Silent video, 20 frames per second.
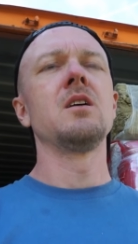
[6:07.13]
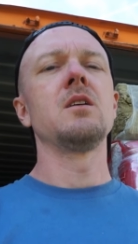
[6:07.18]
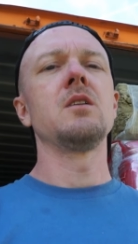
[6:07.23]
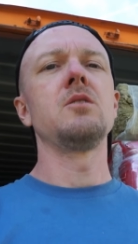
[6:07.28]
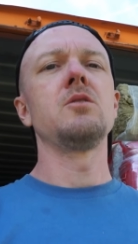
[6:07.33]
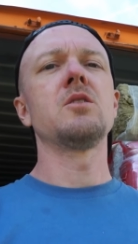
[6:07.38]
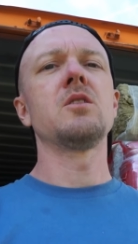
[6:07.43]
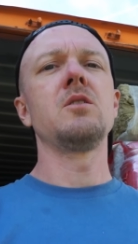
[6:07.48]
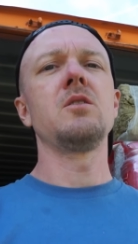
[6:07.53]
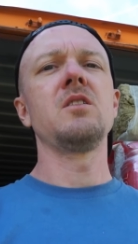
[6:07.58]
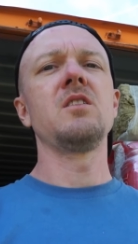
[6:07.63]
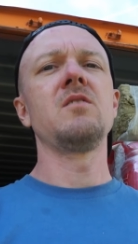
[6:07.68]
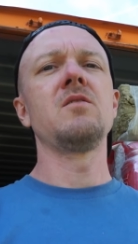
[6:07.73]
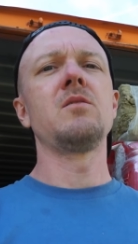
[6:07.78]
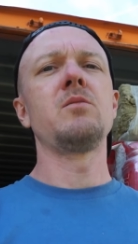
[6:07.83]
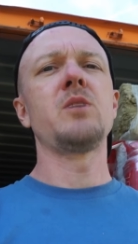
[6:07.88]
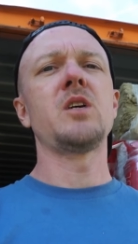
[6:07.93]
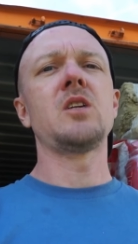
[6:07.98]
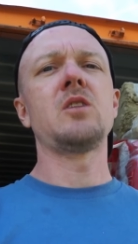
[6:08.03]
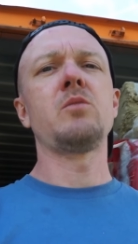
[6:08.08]
you can leave
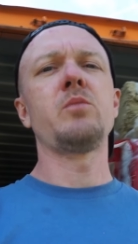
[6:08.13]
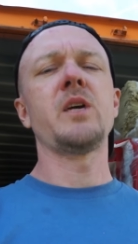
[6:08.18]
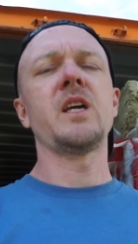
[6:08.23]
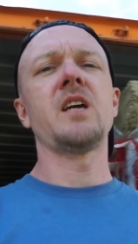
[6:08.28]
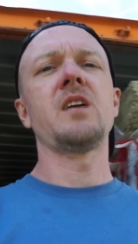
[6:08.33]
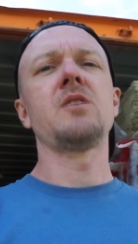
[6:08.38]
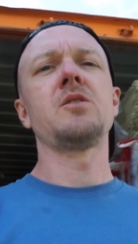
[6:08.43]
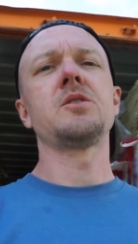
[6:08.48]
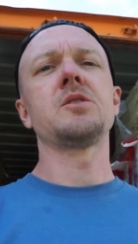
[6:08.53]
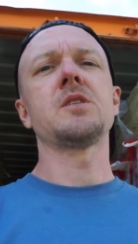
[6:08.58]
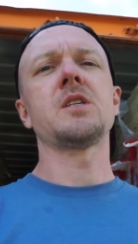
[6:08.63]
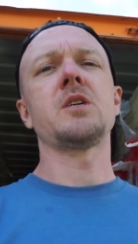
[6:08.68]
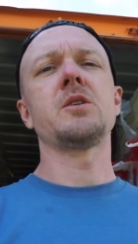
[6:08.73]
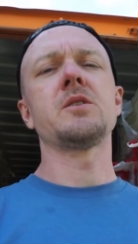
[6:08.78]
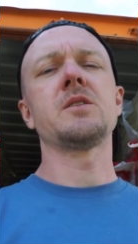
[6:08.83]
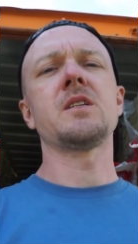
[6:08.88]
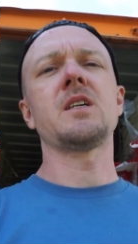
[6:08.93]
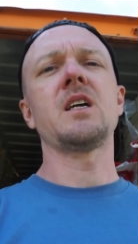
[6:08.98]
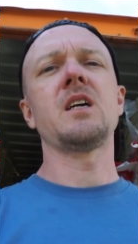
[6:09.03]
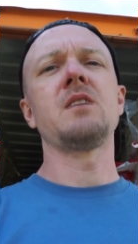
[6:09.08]
the metal panels
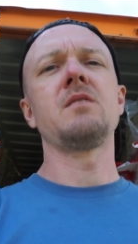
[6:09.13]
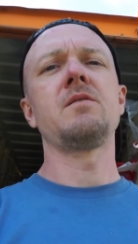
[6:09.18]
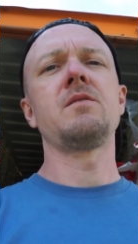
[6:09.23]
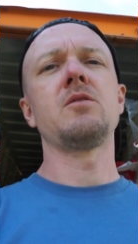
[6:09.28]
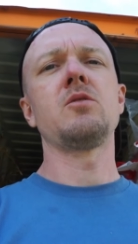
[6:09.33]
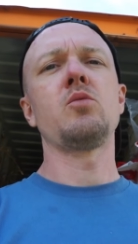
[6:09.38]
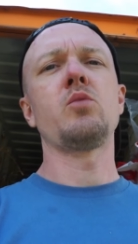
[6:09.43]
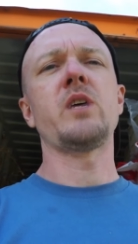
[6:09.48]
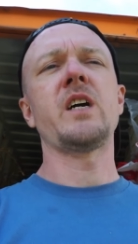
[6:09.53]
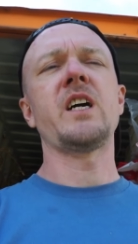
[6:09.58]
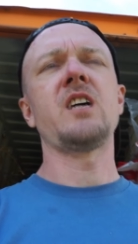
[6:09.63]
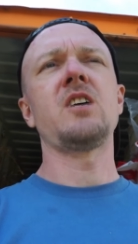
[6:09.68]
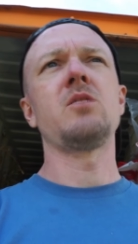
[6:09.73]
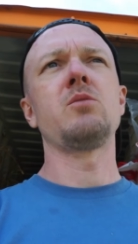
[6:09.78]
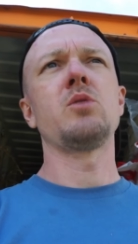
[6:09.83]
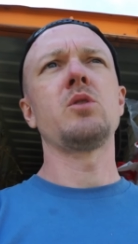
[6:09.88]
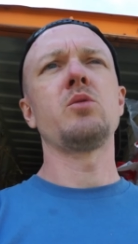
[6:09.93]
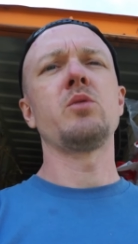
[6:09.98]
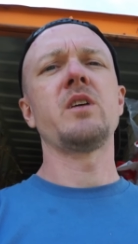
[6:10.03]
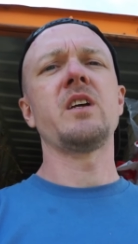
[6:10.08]
outside for a while,
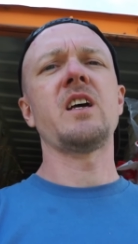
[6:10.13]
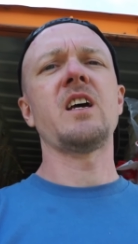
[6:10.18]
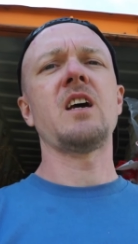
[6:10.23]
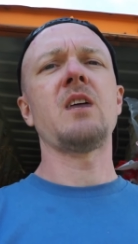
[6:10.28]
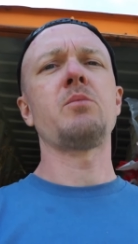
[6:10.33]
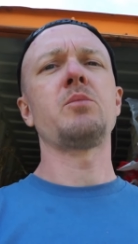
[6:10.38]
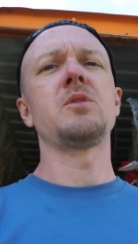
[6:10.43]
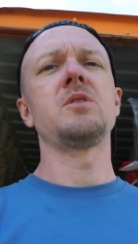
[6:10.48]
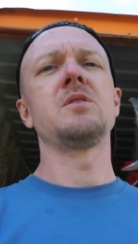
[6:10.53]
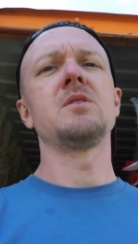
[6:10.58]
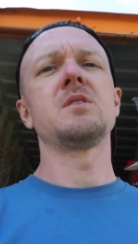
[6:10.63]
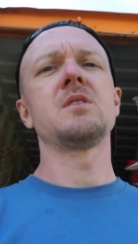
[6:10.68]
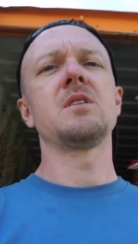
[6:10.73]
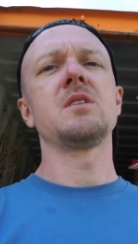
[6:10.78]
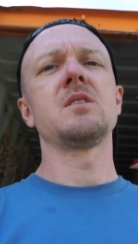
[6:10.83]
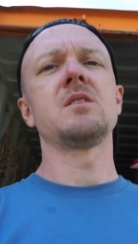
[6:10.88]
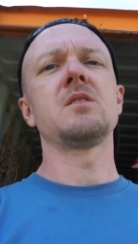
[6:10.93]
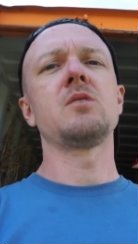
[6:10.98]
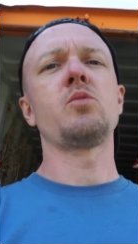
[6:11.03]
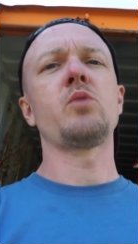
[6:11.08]
but what happens
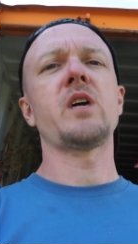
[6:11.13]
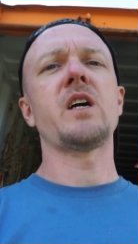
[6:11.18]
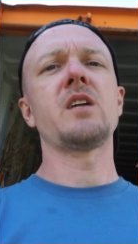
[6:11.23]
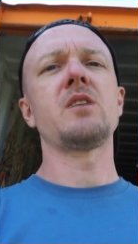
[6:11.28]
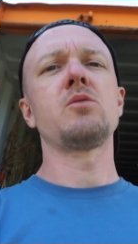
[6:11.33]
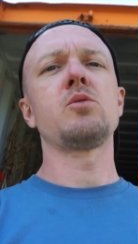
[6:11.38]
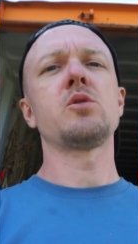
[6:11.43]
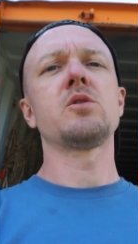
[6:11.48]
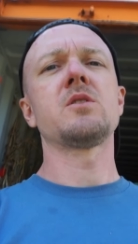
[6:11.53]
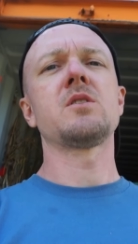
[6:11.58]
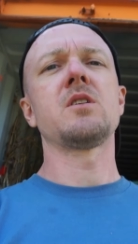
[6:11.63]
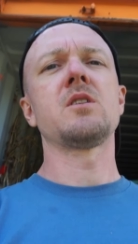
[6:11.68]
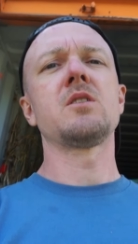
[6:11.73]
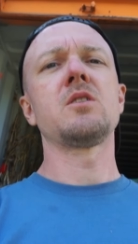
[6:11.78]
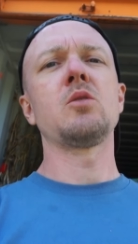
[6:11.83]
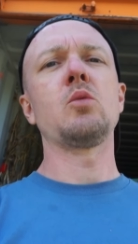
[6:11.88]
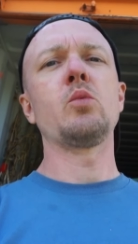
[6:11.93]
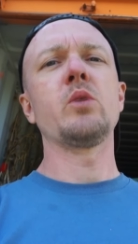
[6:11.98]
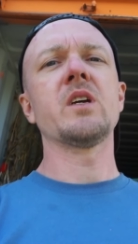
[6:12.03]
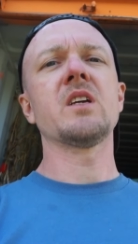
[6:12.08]
is the water will start
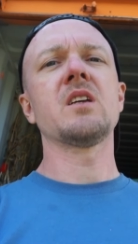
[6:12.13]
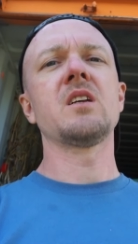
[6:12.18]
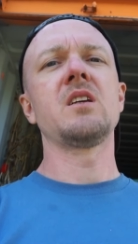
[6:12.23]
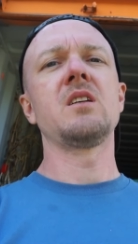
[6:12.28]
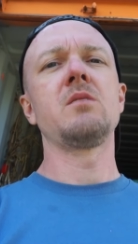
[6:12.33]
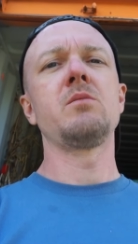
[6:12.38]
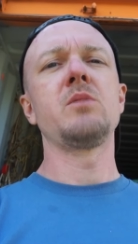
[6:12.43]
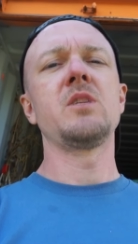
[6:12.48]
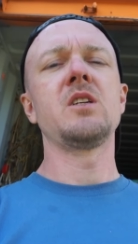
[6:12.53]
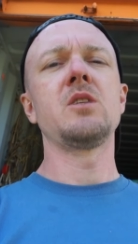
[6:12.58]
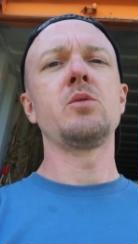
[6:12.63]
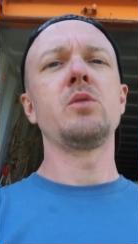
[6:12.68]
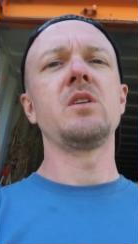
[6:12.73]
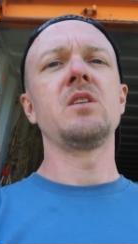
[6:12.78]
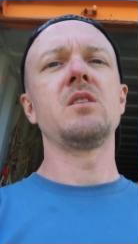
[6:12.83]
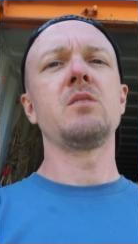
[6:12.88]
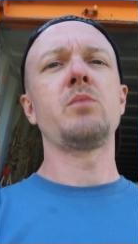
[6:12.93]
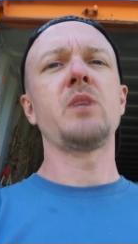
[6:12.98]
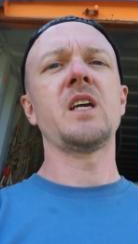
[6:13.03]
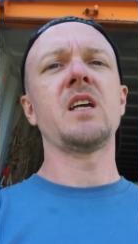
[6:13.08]
to wick in
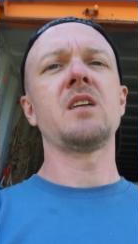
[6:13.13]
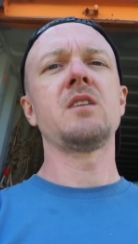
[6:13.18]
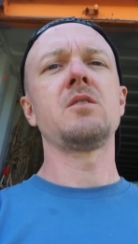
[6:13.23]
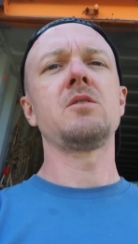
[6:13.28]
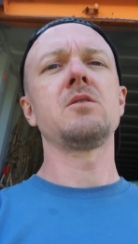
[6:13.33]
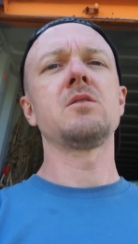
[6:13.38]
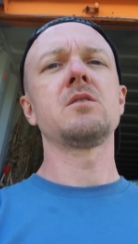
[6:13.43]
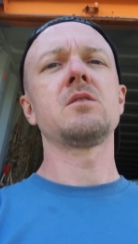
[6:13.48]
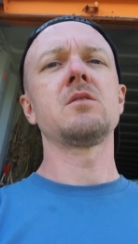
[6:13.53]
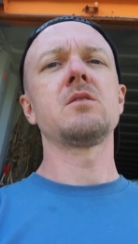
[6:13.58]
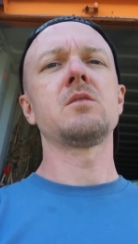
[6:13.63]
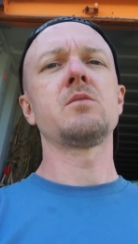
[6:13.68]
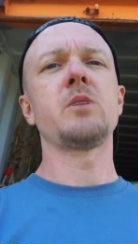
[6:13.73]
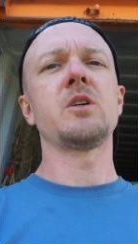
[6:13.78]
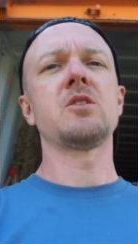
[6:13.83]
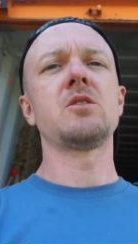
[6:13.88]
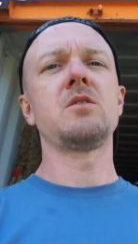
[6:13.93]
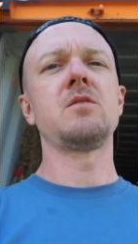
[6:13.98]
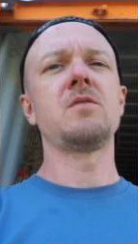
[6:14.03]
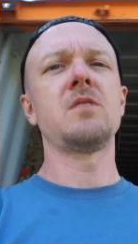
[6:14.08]
between the panels,
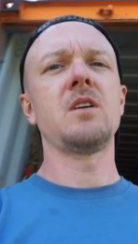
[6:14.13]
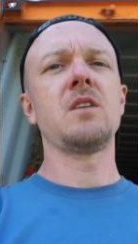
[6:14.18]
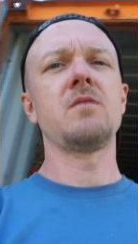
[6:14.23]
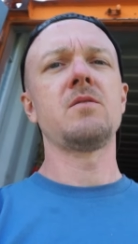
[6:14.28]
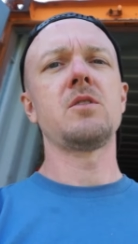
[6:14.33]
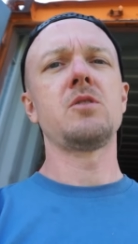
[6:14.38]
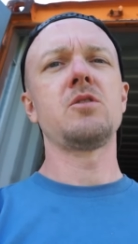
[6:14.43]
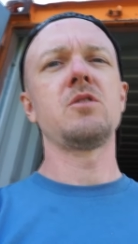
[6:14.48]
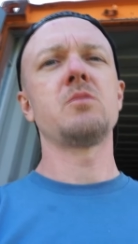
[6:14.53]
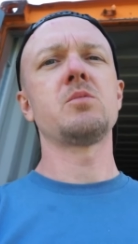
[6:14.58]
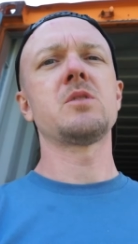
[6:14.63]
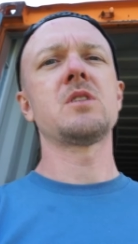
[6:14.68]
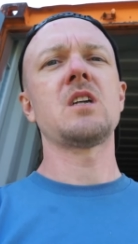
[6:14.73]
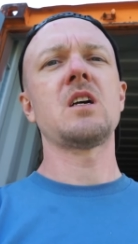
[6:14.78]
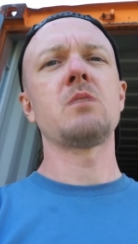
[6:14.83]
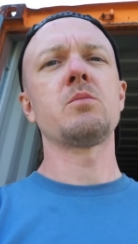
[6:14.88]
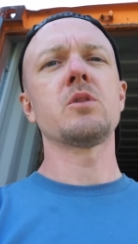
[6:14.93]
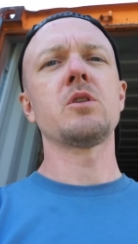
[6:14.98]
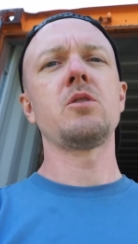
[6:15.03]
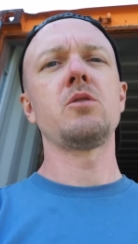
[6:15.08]
especially if they have the drip
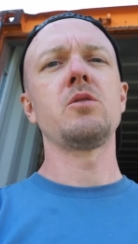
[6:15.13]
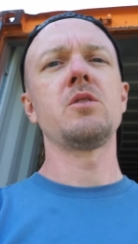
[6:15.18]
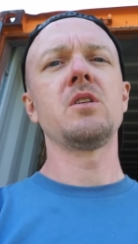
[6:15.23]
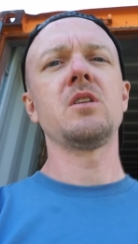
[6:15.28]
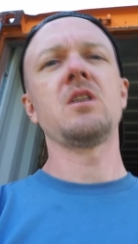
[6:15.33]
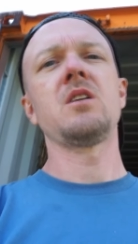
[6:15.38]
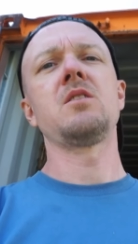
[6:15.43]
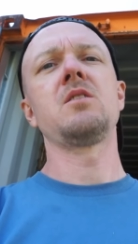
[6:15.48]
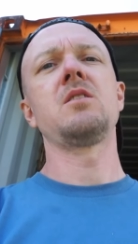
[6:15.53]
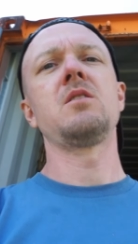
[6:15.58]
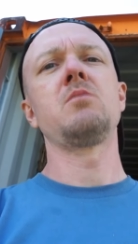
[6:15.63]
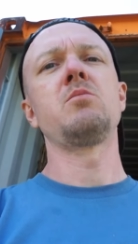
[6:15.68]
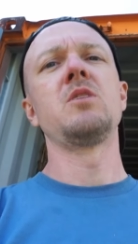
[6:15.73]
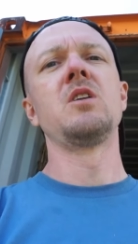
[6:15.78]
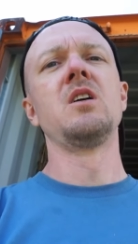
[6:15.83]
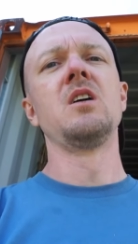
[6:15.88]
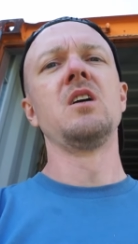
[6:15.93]
stop coating on them.